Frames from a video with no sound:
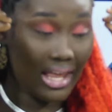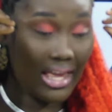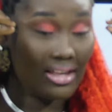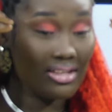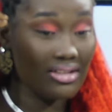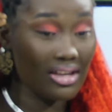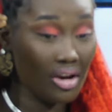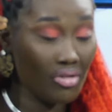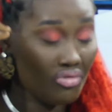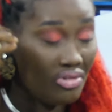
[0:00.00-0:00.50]

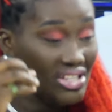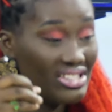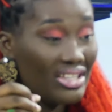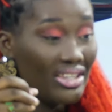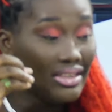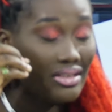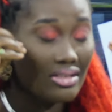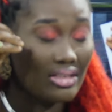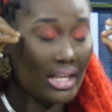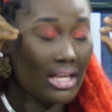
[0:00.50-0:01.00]
like a
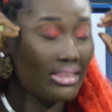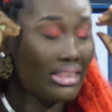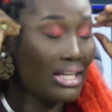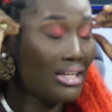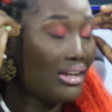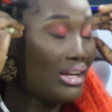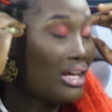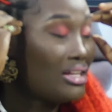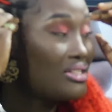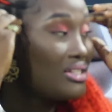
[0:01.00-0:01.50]
reason
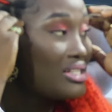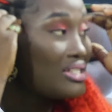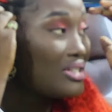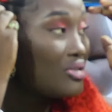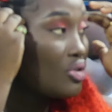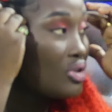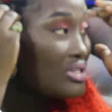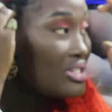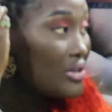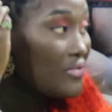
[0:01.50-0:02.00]
that
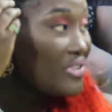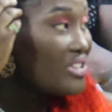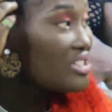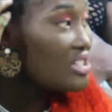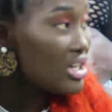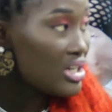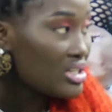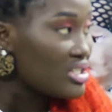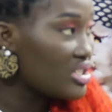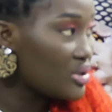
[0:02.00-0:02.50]
is not
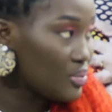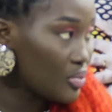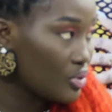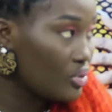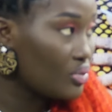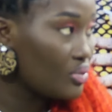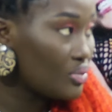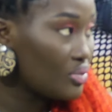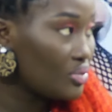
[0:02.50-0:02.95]
even tangible.